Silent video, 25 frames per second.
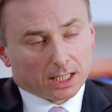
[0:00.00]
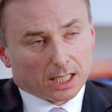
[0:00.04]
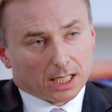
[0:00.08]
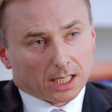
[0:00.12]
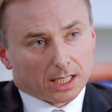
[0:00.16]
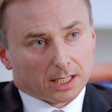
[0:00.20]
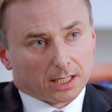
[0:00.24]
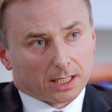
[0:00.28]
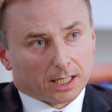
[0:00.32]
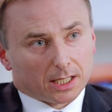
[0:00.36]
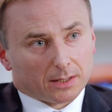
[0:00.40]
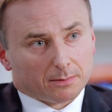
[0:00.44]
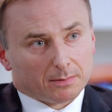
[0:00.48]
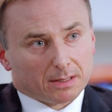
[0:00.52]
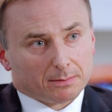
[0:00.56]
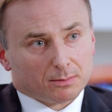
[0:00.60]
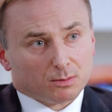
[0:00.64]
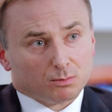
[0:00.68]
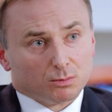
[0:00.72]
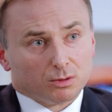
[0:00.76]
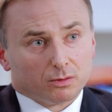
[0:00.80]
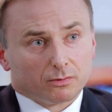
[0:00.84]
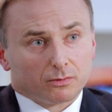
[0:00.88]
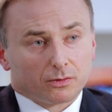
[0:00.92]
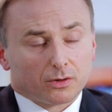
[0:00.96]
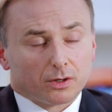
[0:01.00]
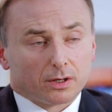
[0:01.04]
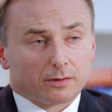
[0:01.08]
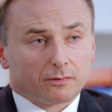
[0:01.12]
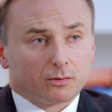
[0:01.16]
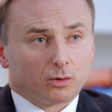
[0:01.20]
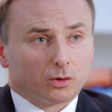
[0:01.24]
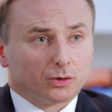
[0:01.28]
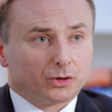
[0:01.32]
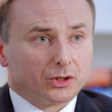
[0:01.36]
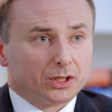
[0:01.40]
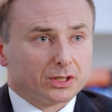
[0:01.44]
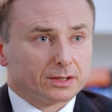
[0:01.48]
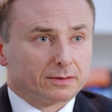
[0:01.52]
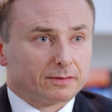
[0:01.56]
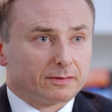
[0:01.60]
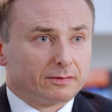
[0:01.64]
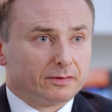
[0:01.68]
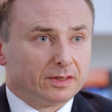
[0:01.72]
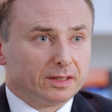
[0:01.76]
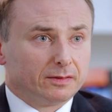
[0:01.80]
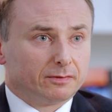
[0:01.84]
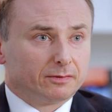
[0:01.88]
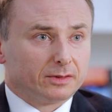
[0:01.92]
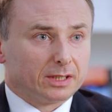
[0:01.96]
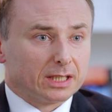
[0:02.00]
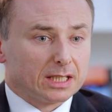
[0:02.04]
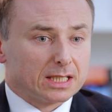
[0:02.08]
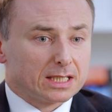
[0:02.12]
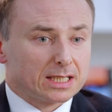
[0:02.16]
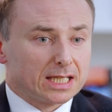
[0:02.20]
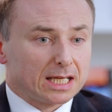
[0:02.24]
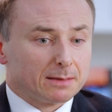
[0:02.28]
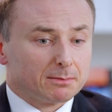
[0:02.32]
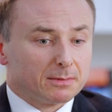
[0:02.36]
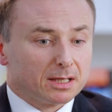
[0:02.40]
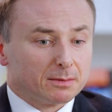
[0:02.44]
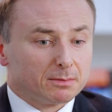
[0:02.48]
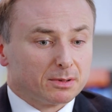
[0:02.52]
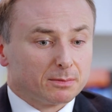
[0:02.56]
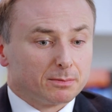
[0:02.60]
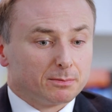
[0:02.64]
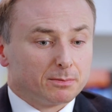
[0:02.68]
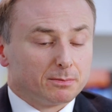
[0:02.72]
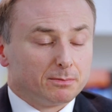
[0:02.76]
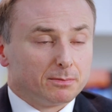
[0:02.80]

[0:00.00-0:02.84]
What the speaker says: and maybe move to their 40s and 50s, they may be